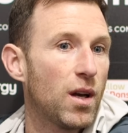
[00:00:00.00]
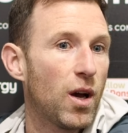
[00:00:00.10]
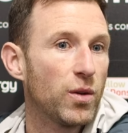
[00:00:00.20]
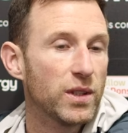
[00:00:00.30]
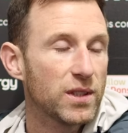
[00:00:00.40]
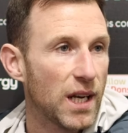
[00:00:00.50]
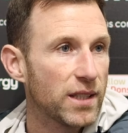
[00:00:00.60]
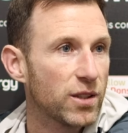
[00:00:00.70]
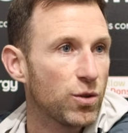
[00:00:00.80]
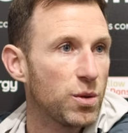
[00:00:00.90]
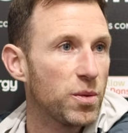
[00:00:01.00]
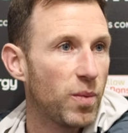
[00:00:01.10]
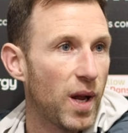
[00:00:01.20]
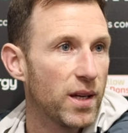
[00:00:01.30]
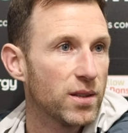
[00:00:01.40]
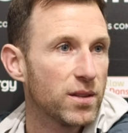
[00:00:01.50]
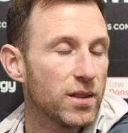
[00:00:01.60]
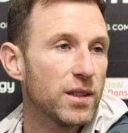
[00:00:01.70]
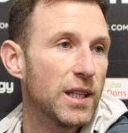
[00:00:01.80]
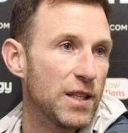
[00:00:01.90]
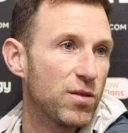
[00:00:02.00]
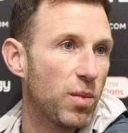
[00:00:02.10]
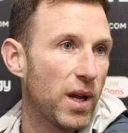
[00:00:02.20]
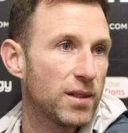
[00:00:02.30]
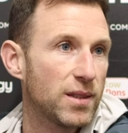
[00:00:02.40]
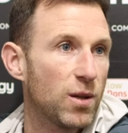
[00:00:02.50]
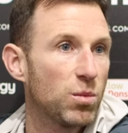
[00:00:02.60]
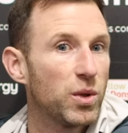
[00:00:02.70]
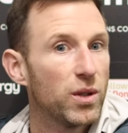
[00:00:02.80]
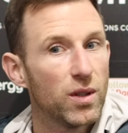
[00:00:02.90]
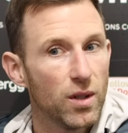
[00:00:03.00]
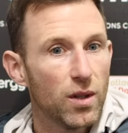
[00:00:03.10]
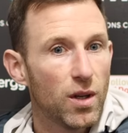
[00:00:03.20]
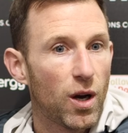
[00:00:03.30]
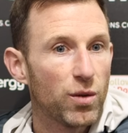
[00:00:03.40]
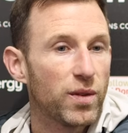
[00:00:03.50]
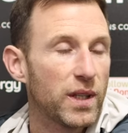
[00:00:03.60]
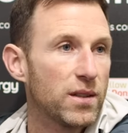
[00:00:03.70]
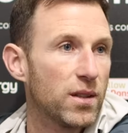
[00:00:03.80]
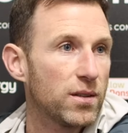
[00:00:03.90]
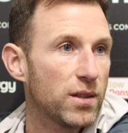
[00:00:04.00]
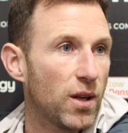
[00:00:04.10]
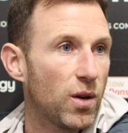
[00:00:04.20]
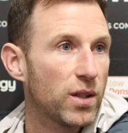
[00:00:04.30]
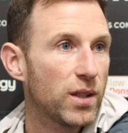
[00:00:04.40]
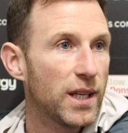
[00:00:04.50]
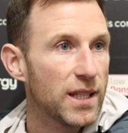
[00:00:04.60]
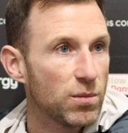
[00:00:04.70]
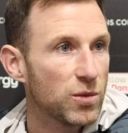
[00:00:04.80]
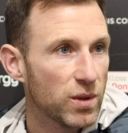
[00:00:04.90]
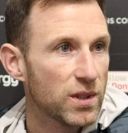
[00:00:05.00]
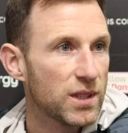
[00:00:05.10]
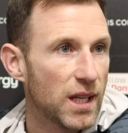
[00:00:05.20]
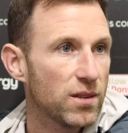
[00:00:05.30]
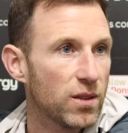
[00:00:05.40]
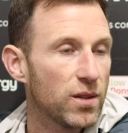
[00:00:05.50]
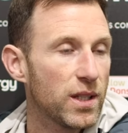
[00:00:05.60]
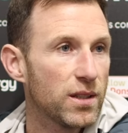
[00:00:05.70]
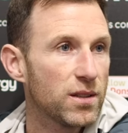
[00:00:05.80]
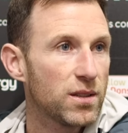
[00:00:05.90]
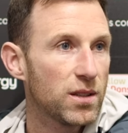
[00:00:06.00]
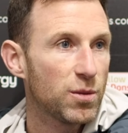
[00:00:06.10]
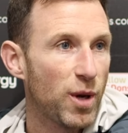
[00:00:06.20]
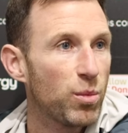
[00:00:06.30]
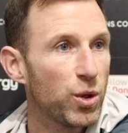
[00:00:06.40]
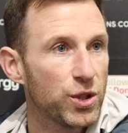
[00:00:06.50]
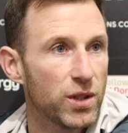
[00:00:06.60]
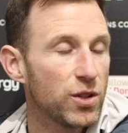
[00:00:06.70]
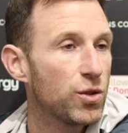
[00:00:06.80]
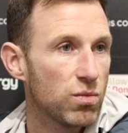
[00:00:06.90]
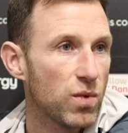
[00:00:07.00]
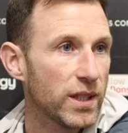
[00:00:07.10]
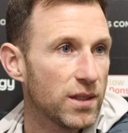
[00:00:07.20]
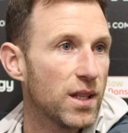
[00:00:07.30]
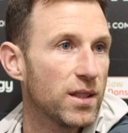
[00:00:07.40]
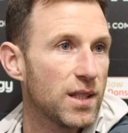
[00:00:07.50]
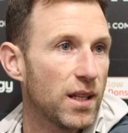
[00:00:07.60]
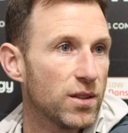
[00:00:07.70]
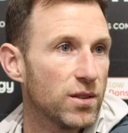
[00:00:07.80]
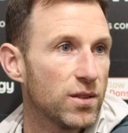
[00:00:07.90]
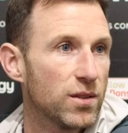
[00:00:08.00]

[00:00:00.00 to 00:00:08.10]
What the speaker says: only a selected group of players and leaving players out. But hopefully that, you know, I can get them to understand that it's about pushing and just raising their standards,